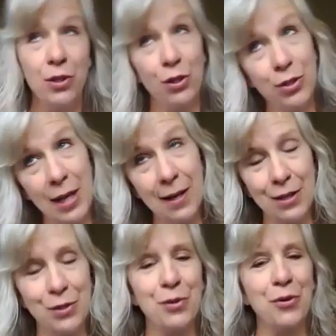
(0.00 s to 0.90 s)
side
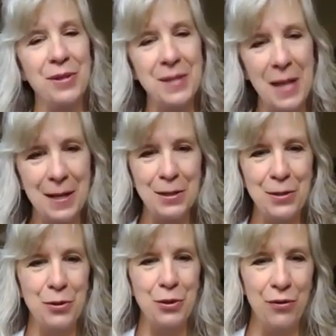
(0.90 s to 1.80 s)
hustle, or the side hustle
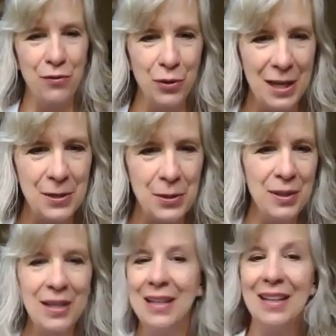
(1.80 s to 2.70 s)
to your full hustle,
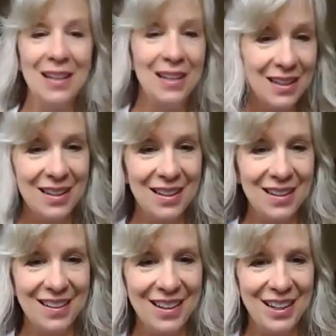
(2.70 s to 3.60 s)

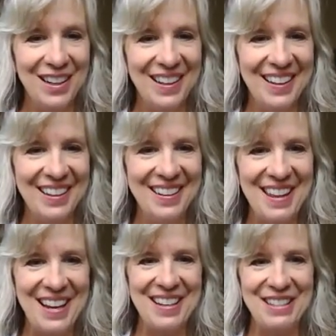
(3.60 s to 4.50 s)
any of
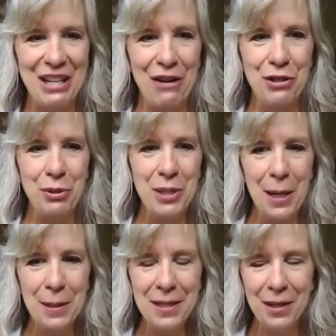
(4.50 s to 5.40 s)
that kind of stuff. So tell
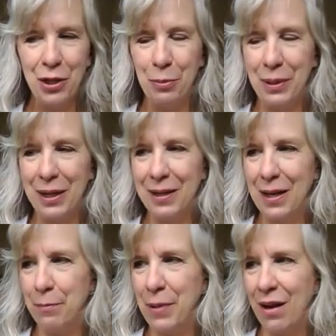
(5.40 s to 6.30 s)
us a little bit
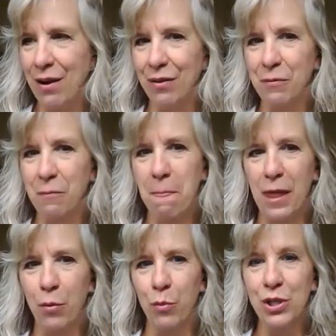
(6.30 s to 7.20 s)
about
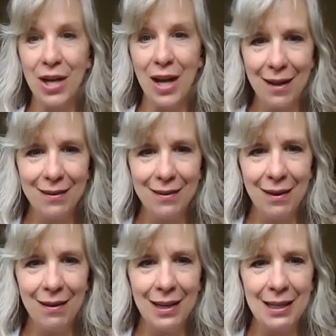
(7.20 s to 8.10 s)
what you got
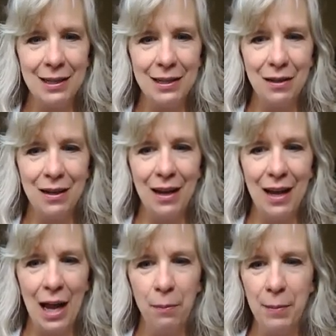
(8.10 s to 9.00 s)
and
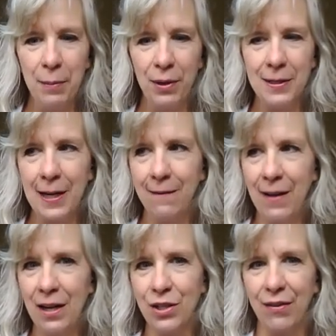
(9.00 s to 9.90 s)
how people can take
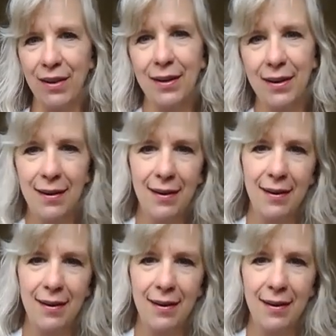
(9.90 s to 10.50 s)
advantage of it.